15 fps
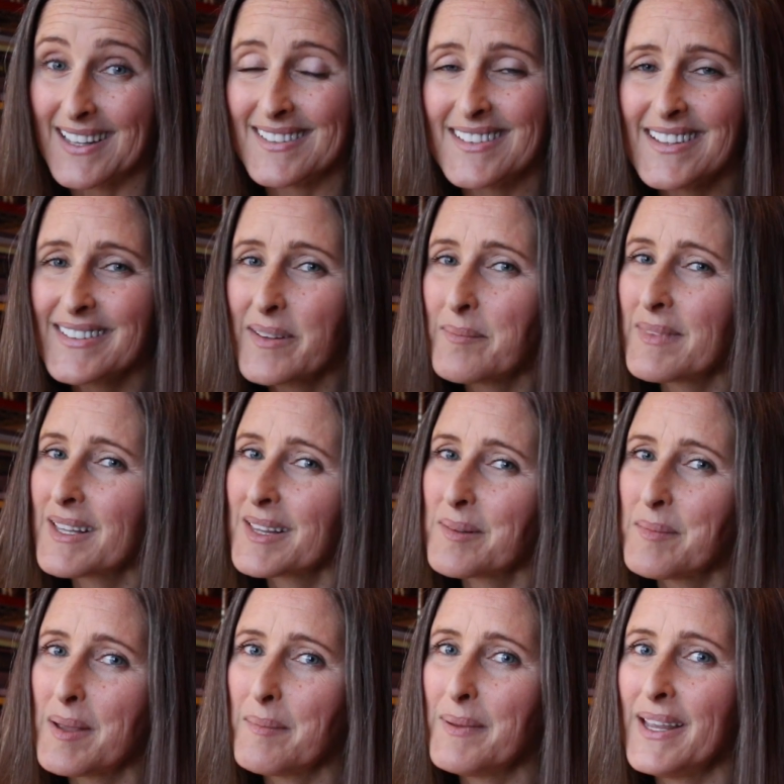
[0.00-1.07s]
Is this something
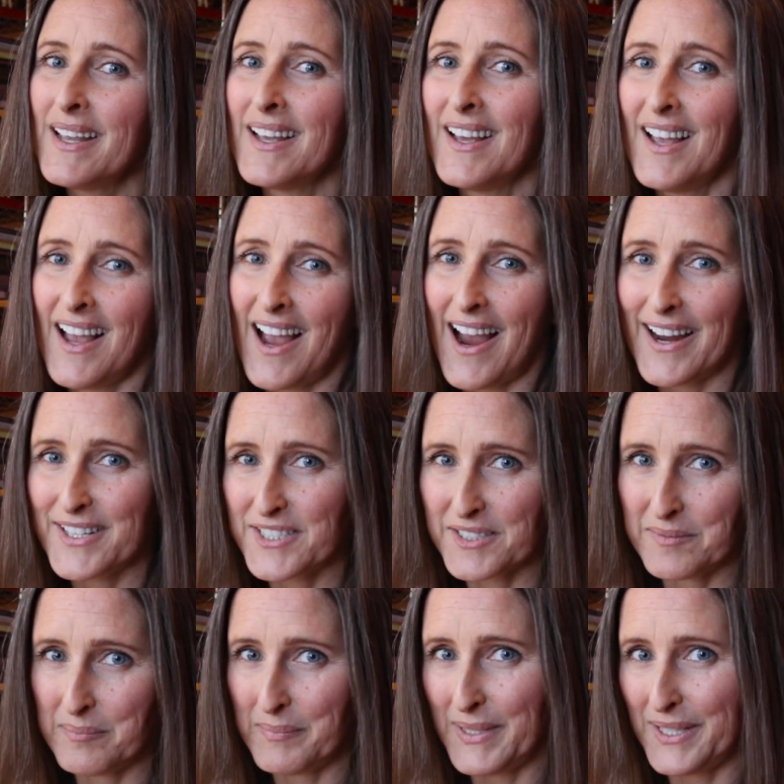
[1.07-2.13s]
that maybe I
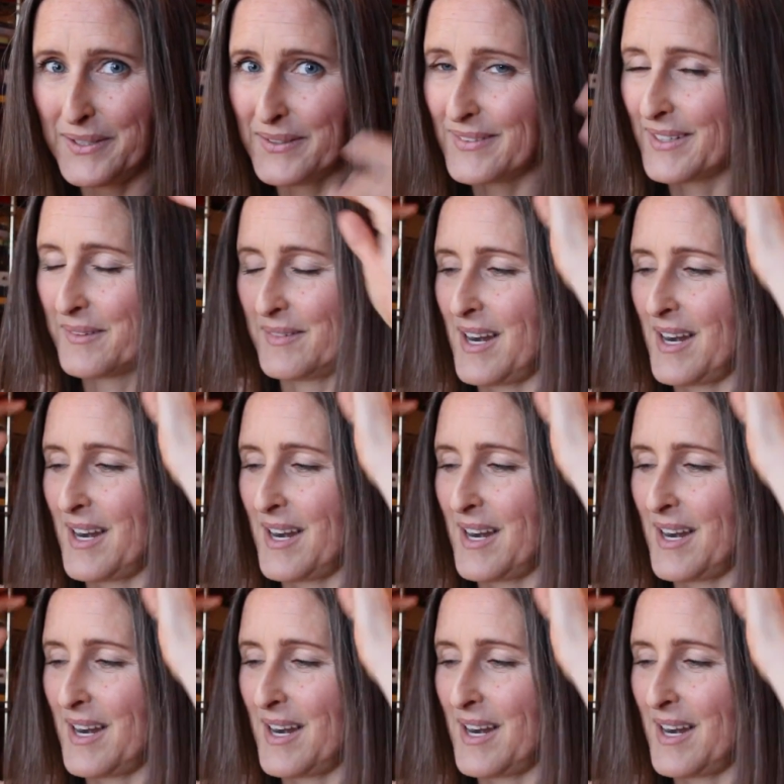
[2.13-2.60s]
shouldn't be using?